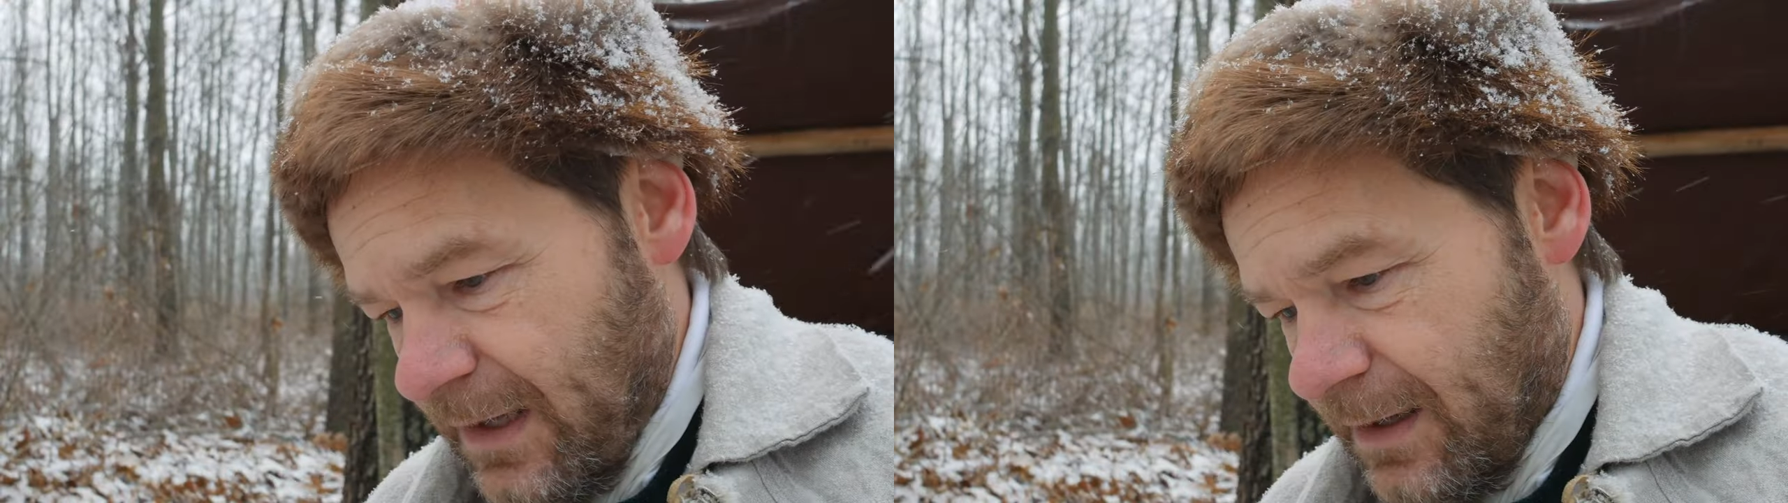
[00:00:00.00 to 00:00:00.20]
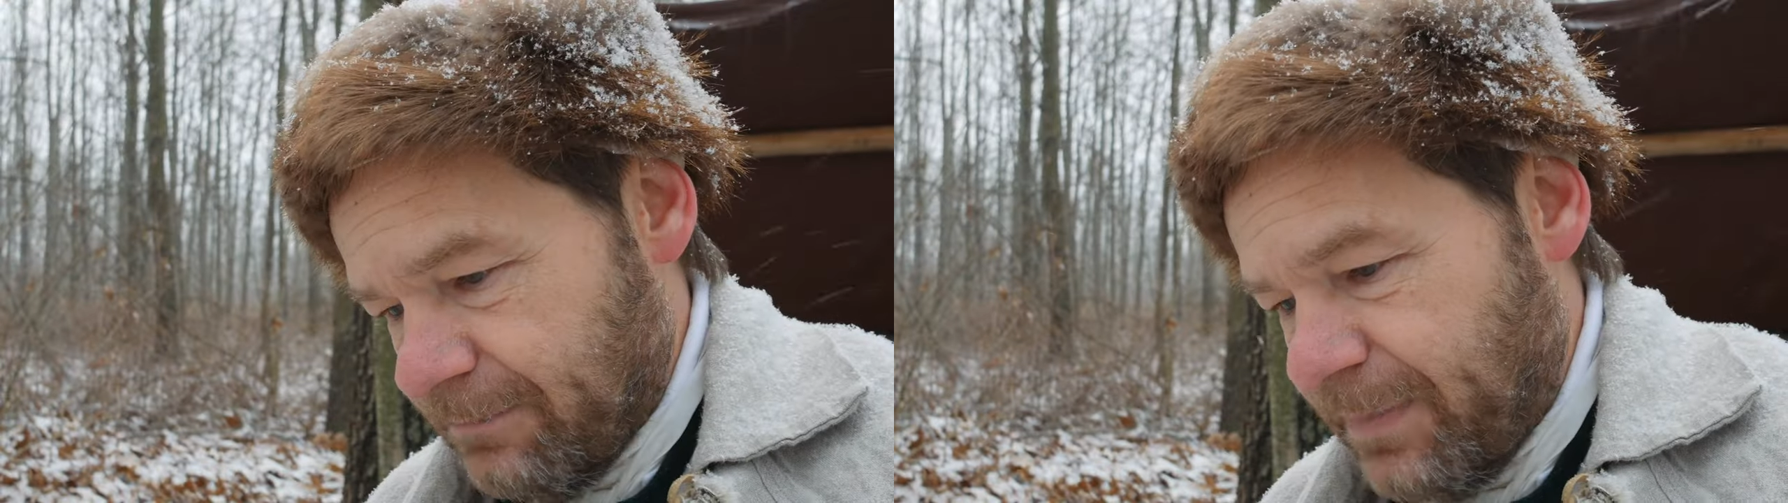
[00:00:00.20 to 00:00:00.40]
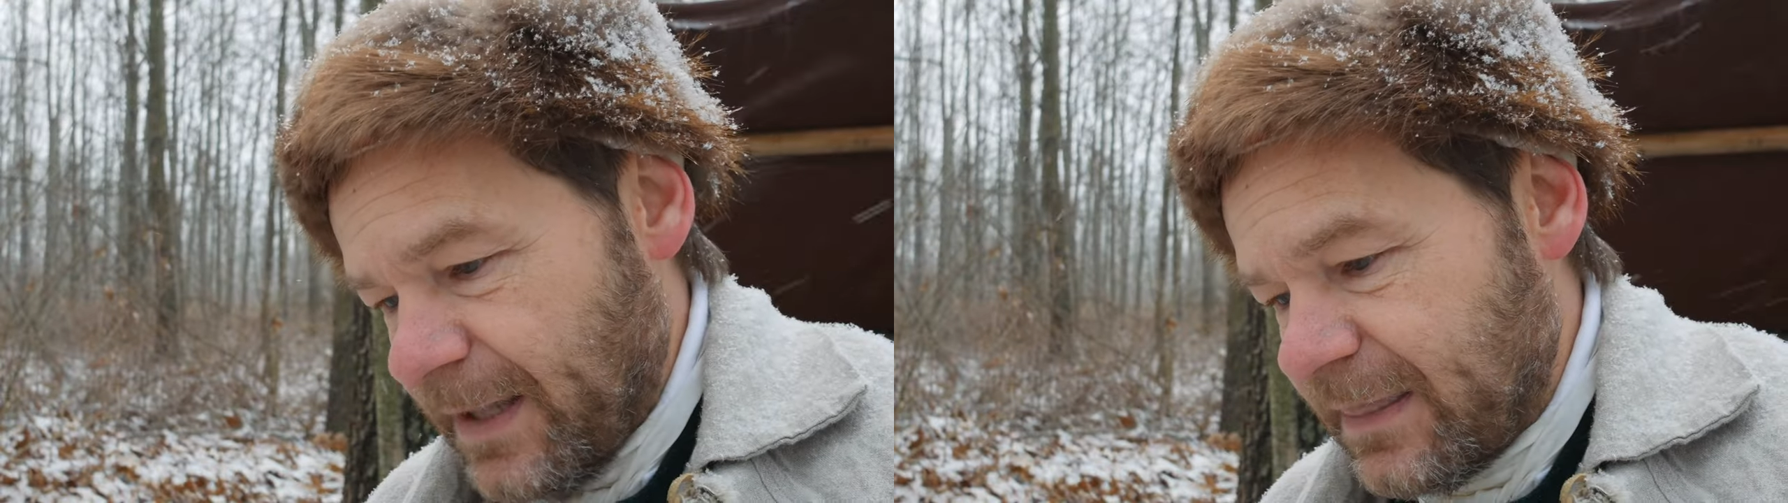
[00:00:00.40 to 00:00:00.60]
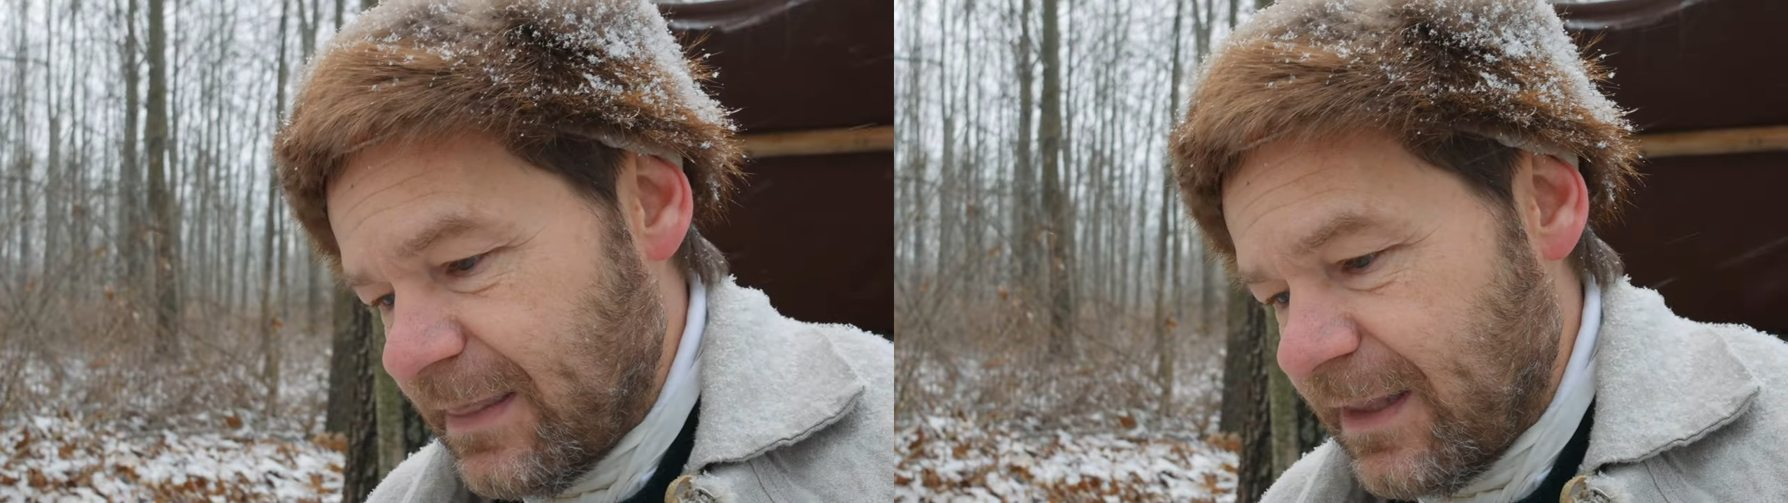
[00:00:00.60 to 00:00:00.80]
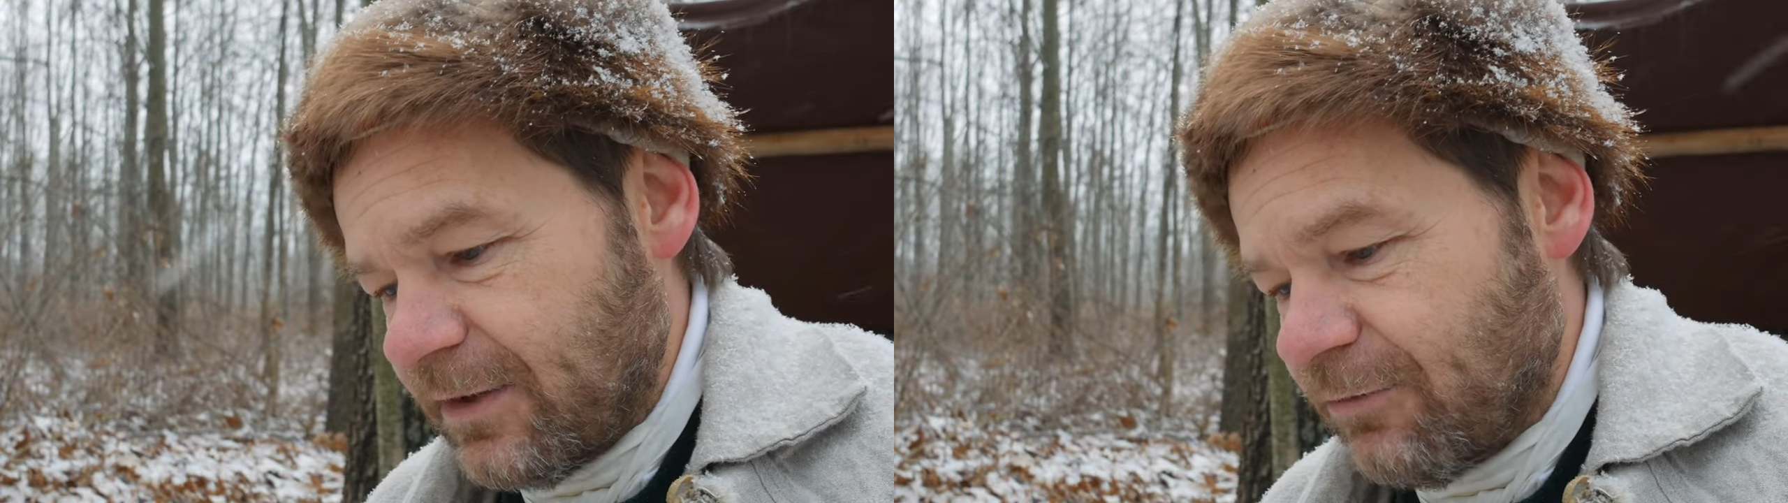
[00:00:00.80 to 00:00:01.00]
Uh, but
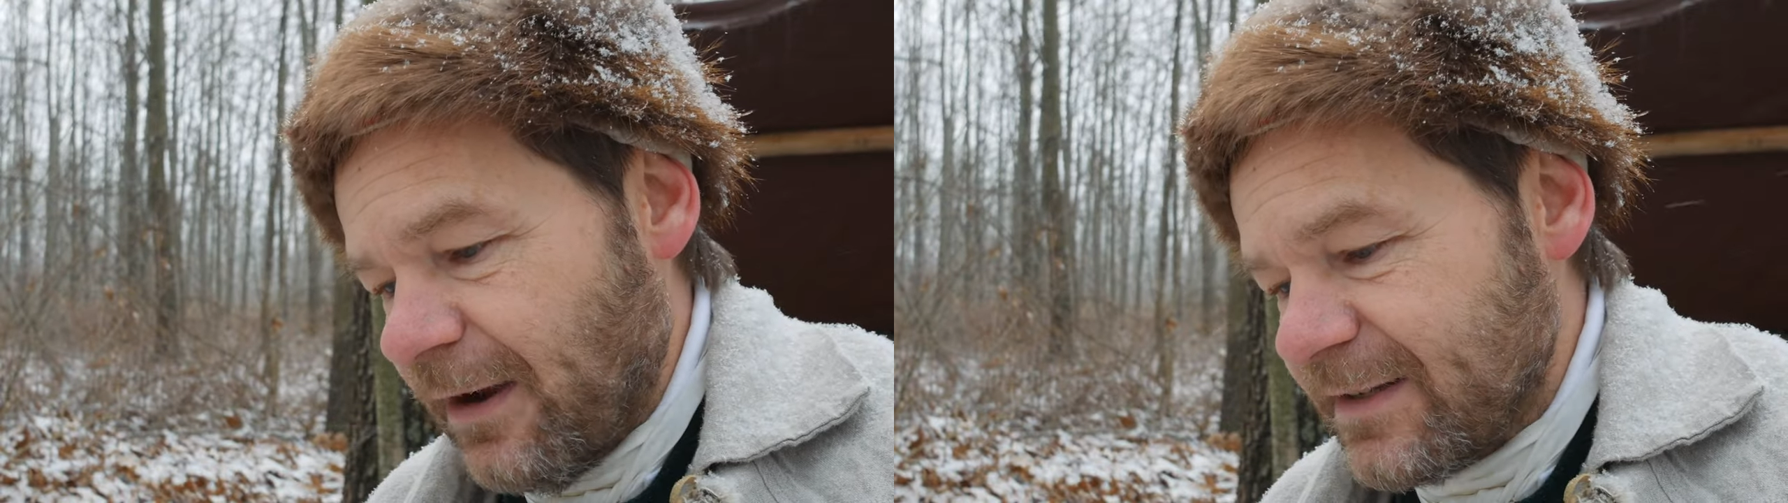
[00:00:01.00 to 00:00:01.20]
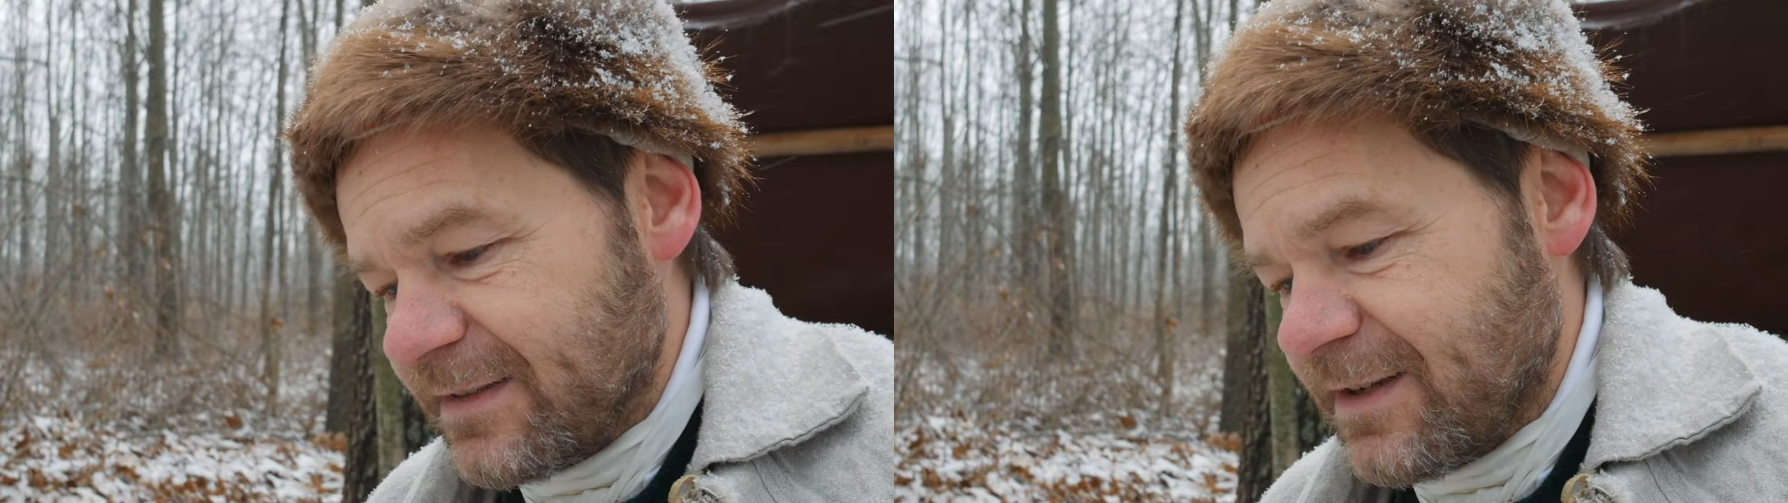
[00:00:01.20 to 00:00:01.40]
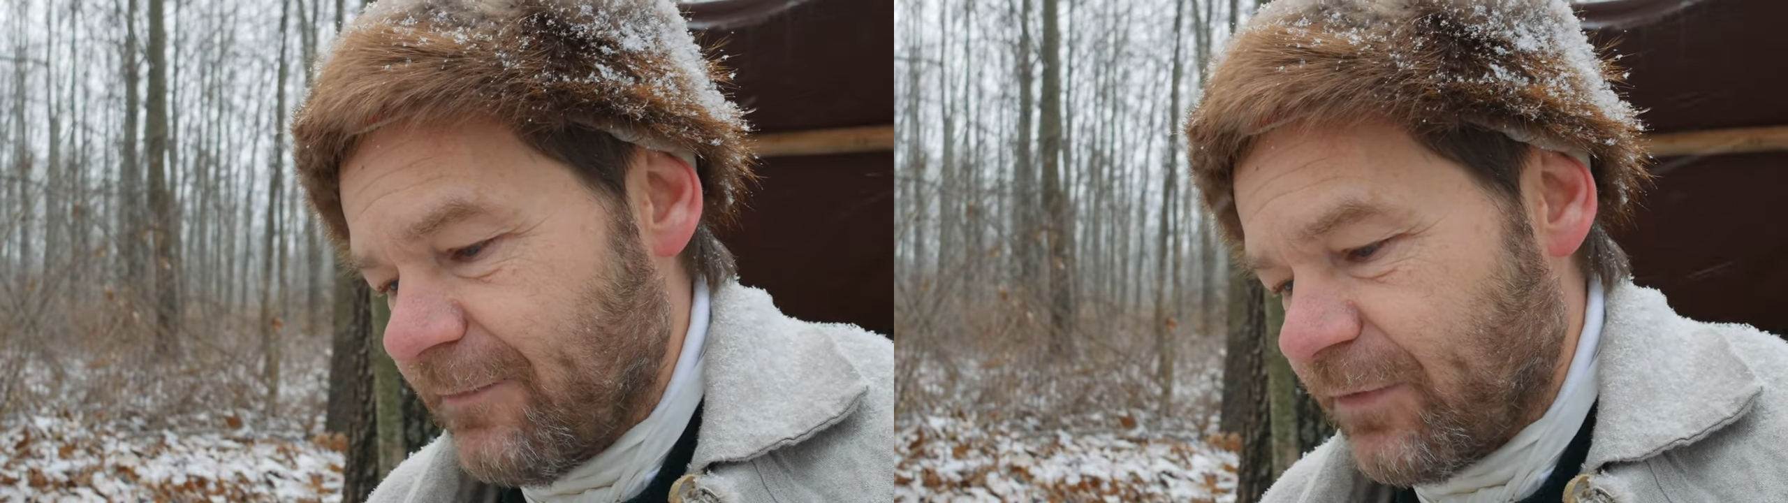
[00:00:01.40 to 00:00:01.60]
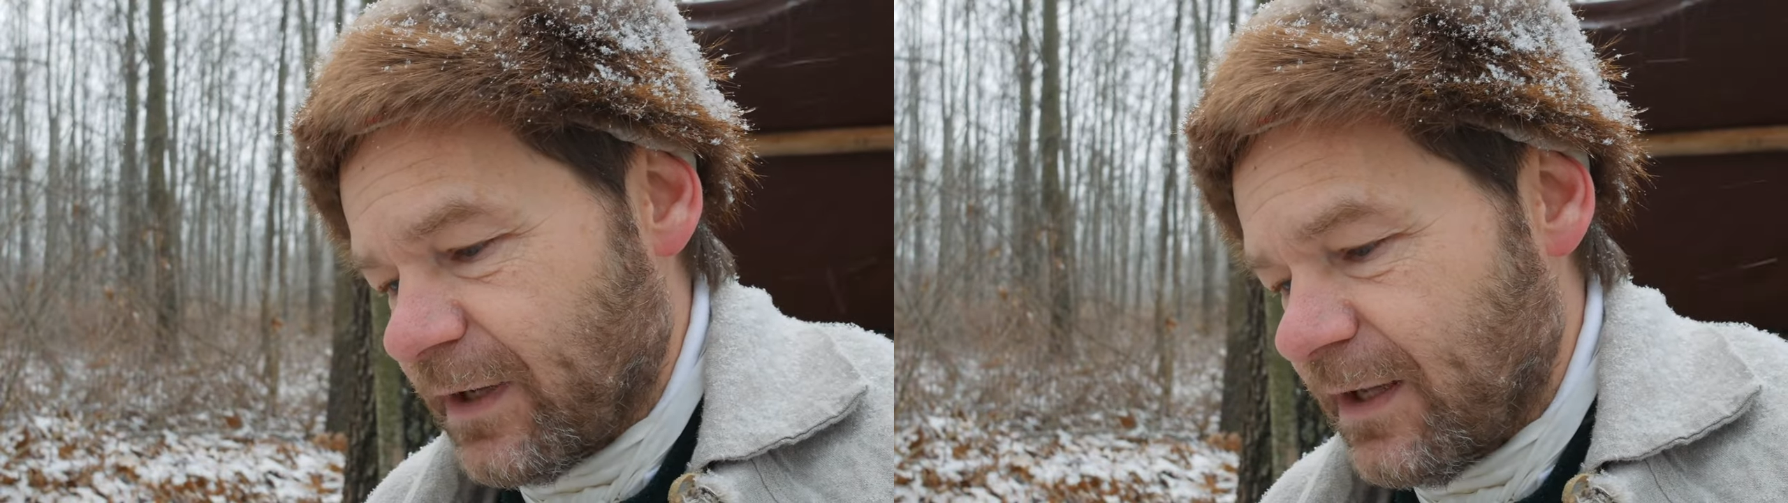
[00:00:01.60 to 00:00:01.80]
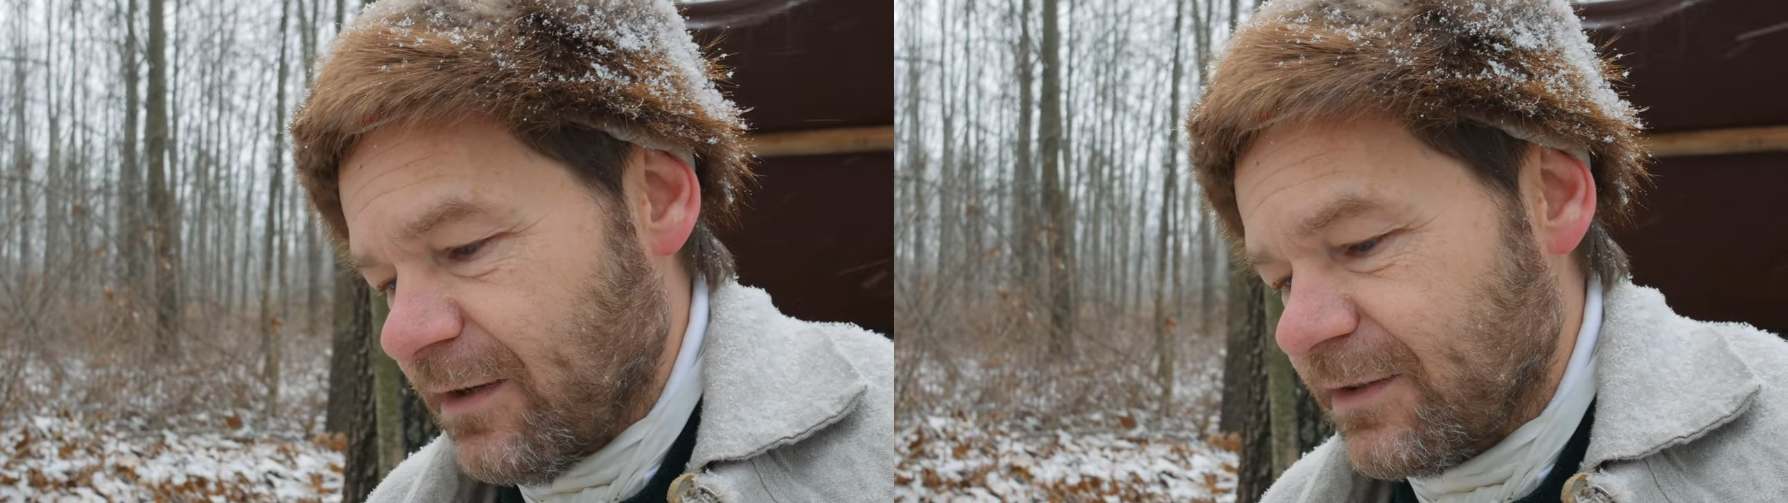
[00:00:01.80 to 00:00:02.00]
the greatest
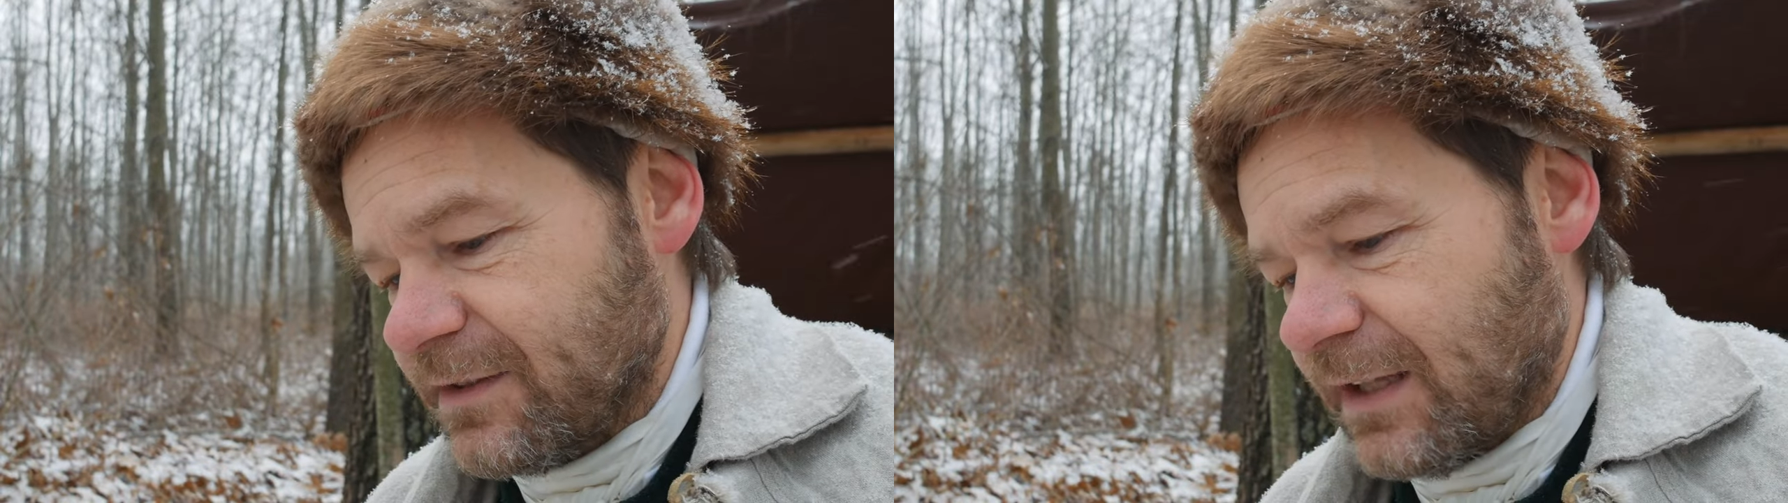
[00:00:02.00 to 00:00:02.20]
comfort here is